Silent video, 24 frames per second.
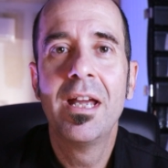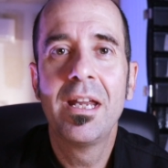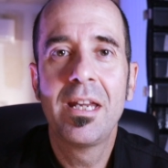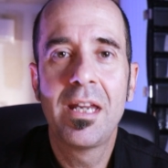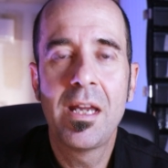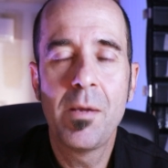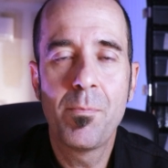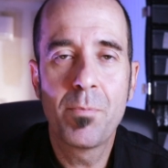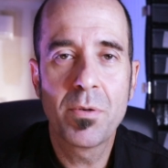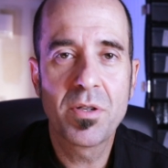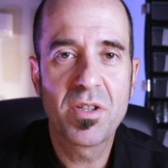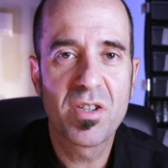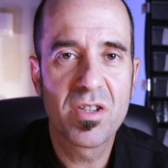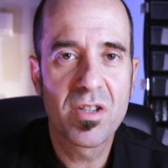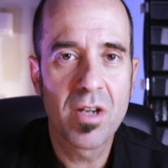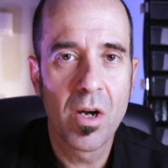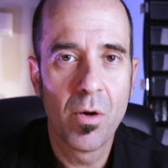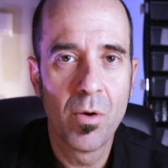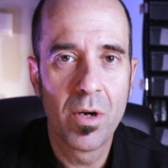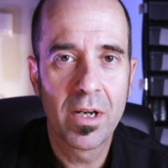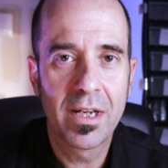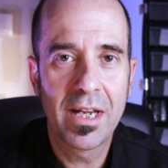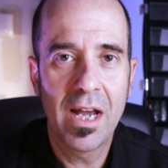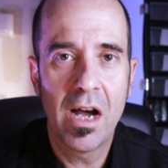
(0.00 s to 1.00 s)
Keep a
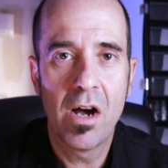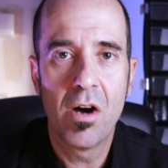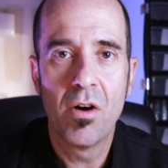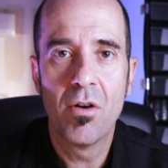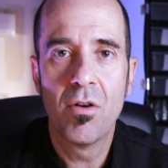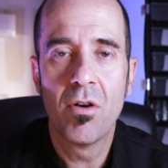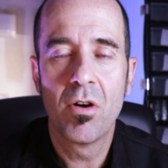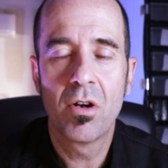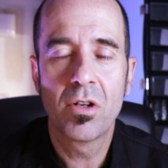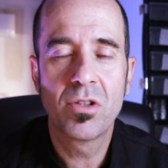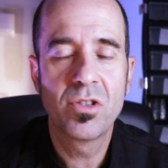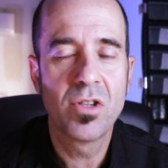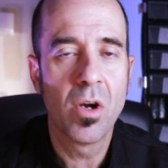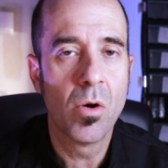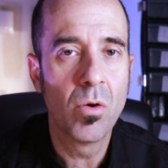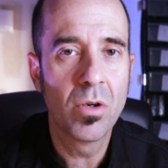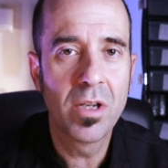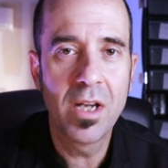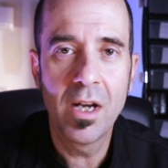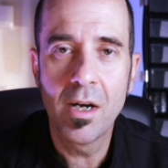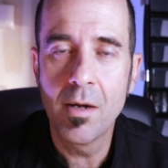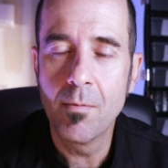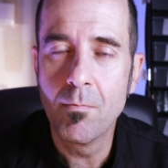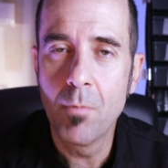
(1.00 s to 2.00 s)
stoic outlook. Don't
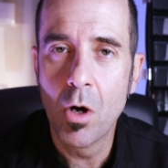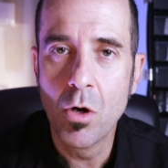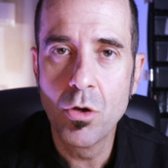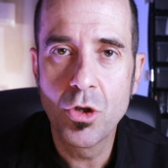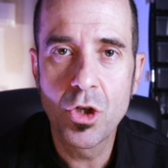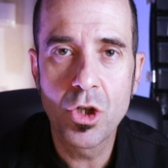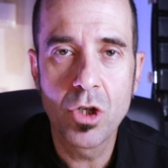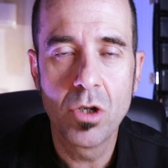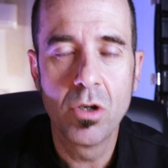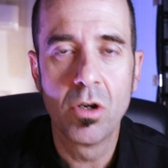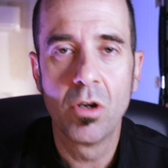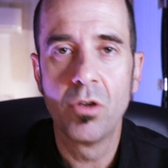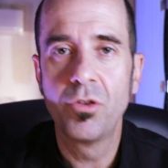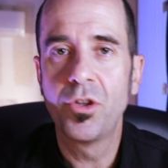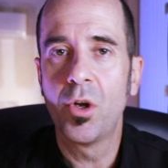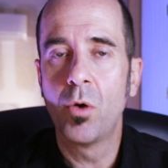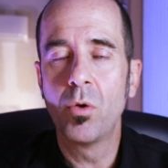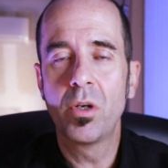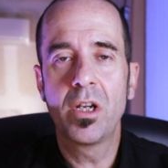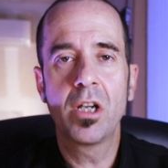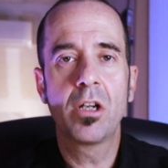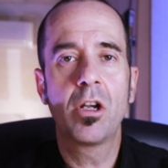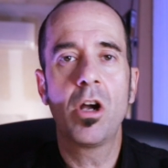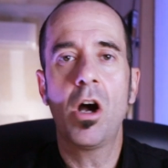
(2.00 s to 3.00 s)
get emotional.
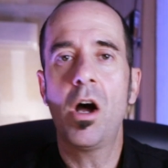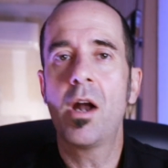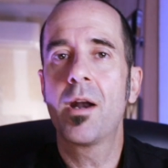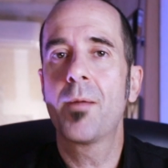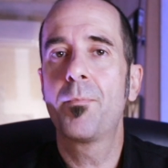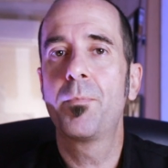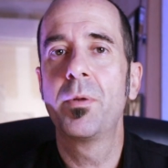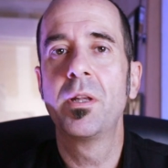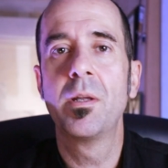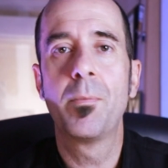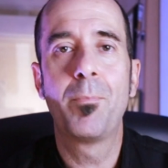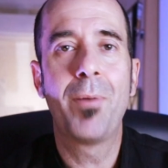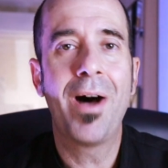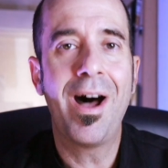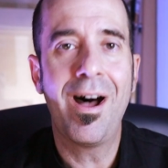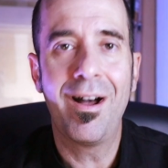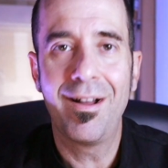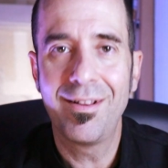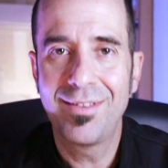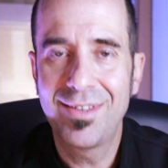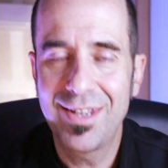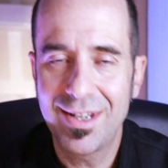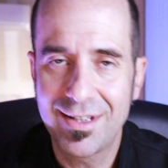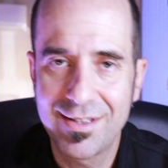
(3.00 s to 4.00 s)
Don't get caught up in the
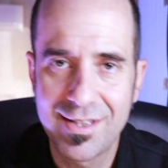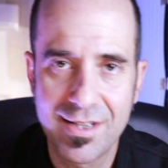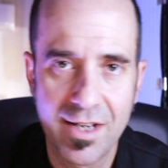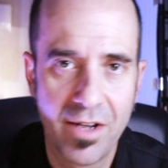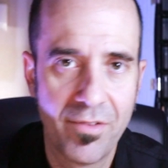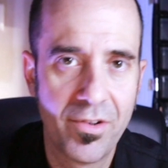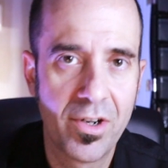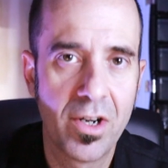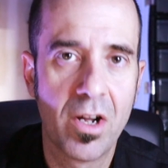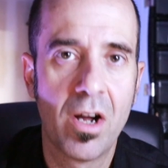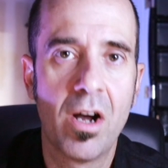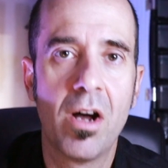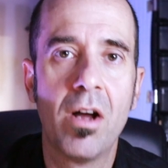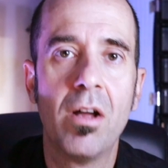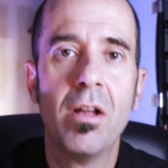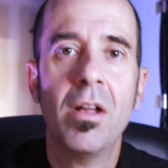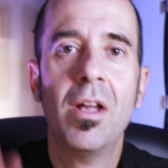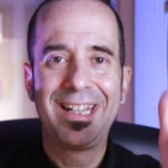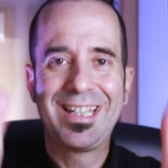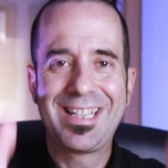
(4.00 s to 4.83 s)
politics of it all.